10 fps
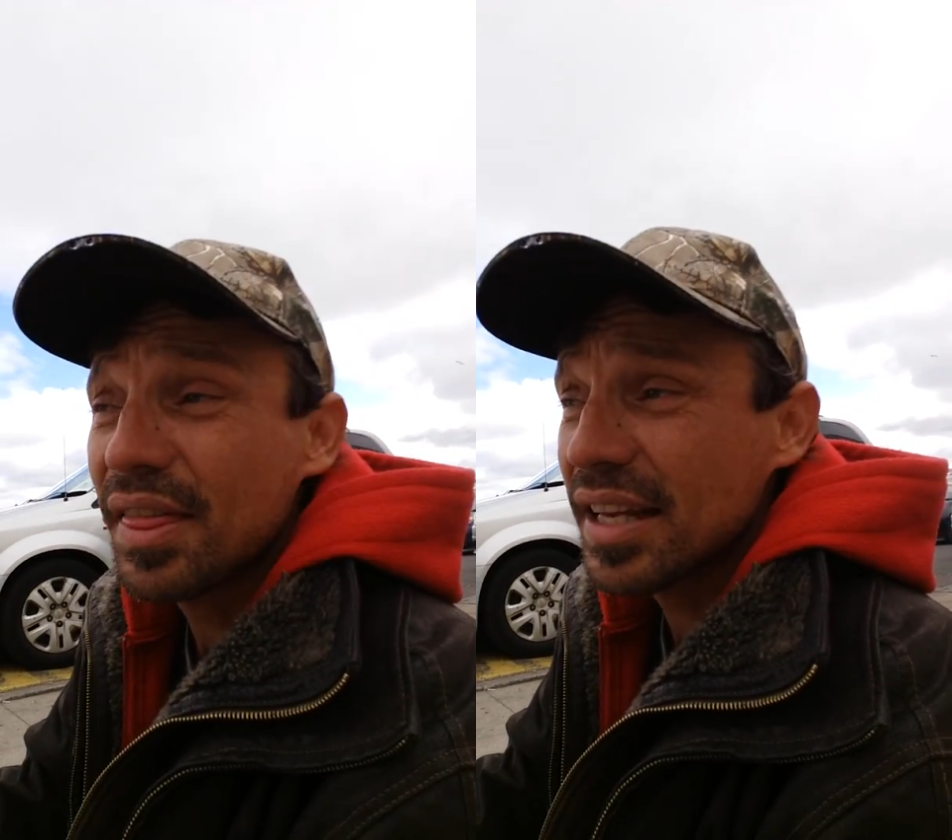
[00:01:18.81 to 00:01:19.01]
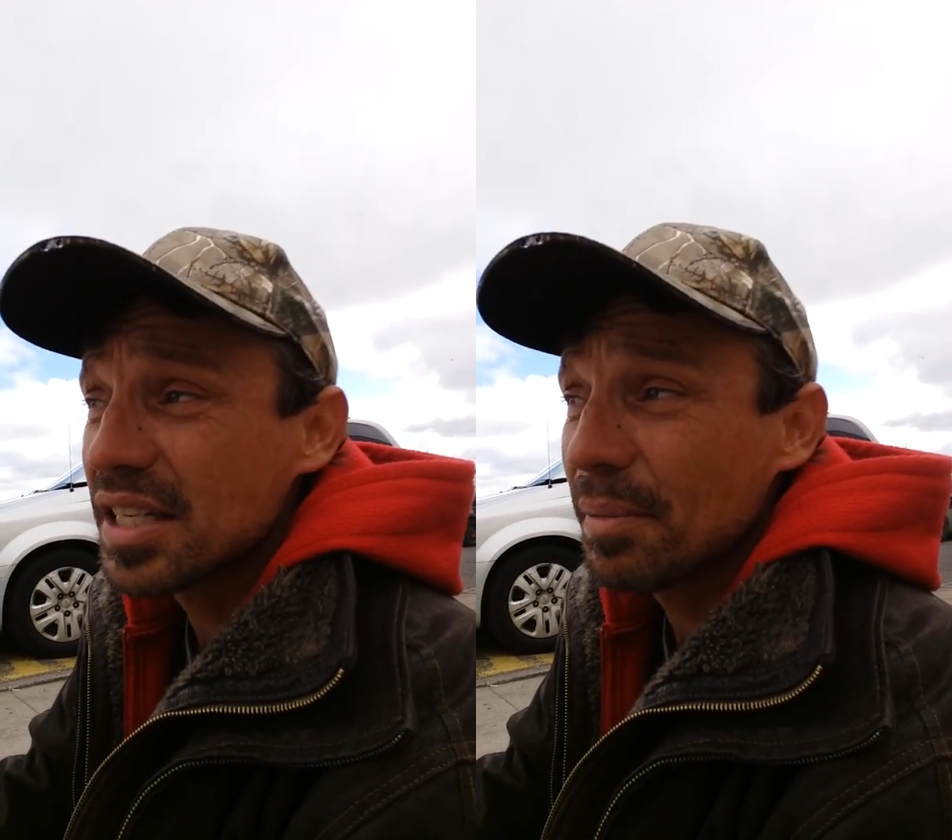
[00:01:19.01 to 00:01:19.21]
I
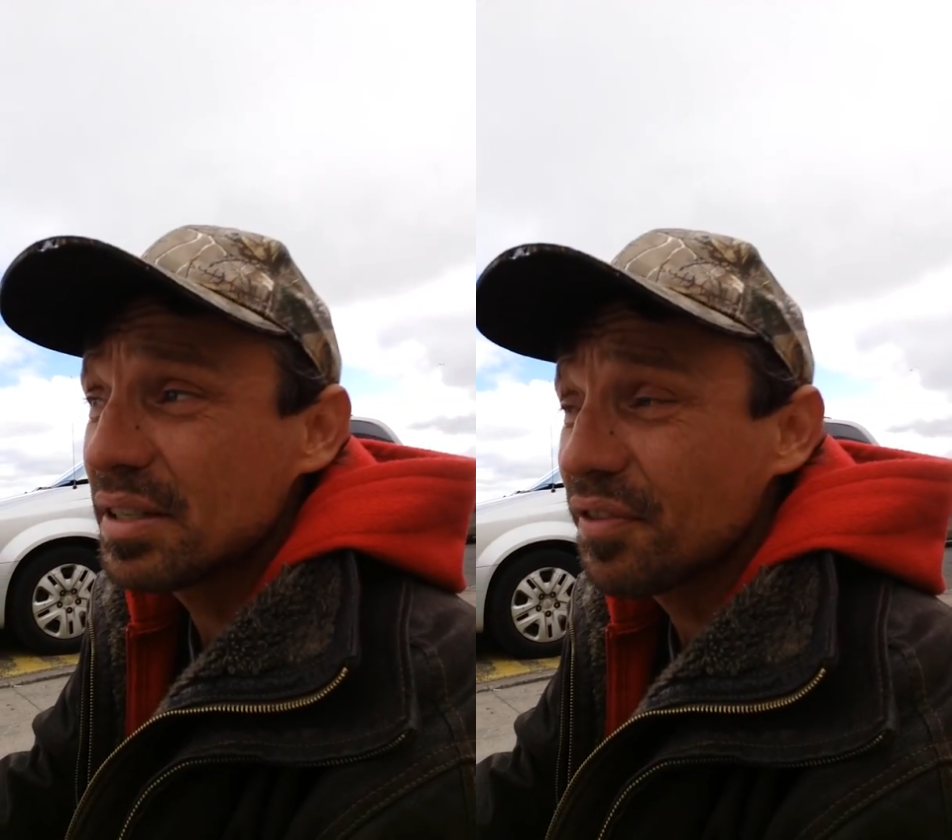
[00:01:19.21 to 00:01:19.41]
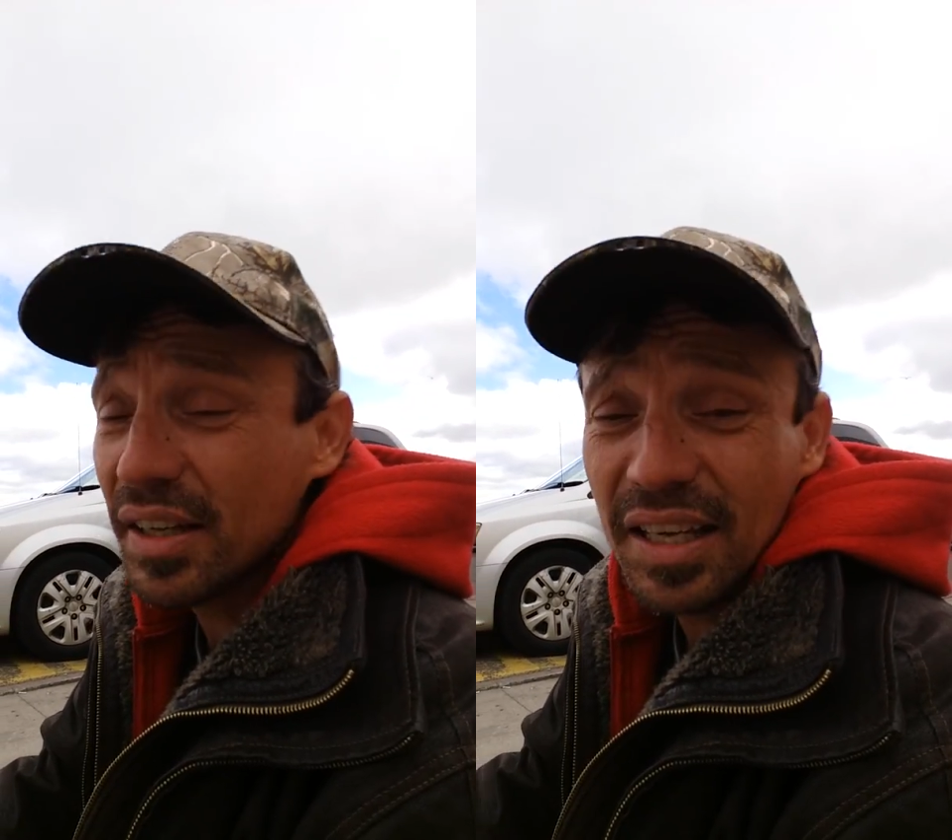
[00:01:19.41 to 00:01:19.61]
think
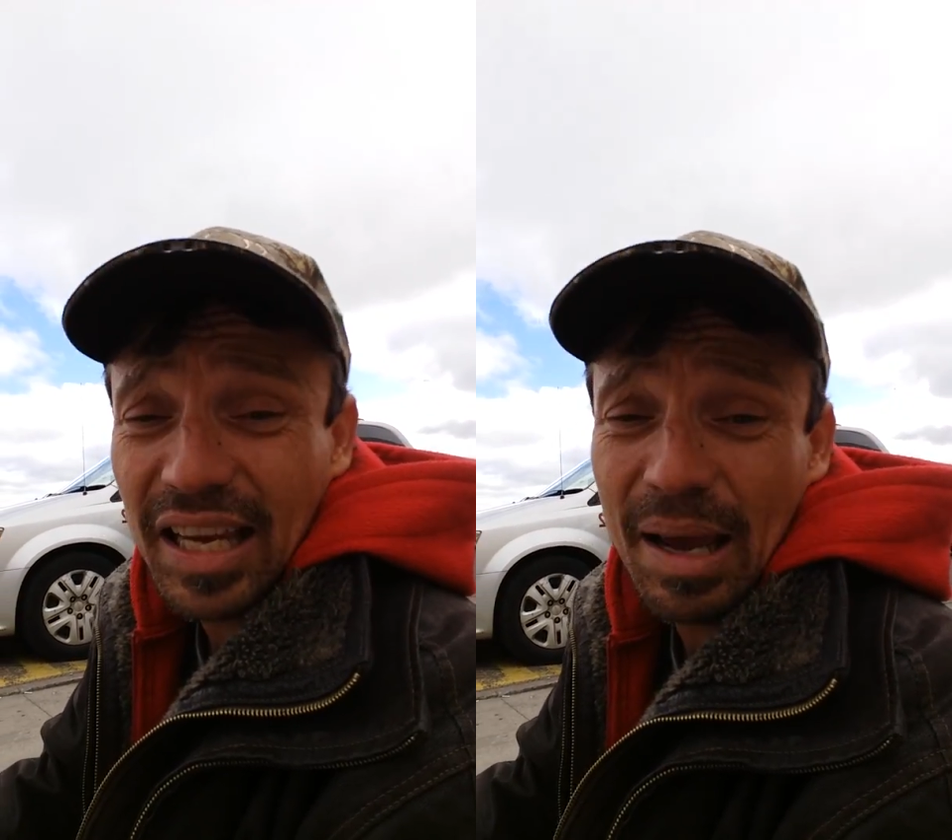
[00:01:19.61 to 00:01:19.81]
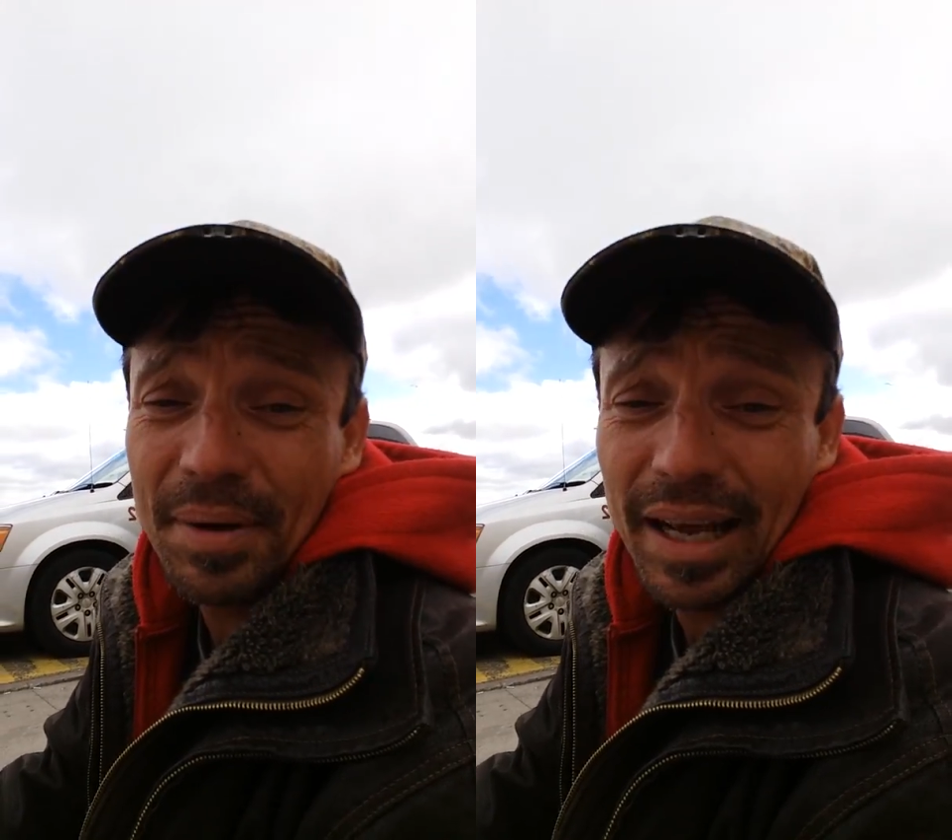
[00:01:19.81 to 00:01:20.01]
somebody's fucking
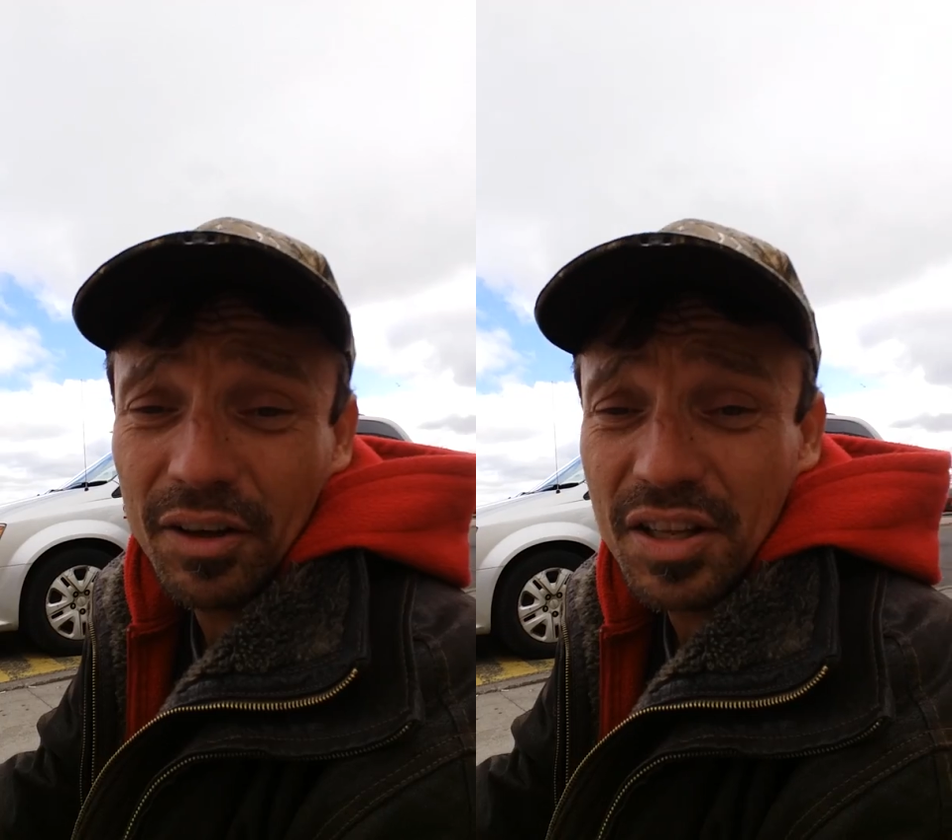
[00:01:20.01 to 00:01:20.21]
camping out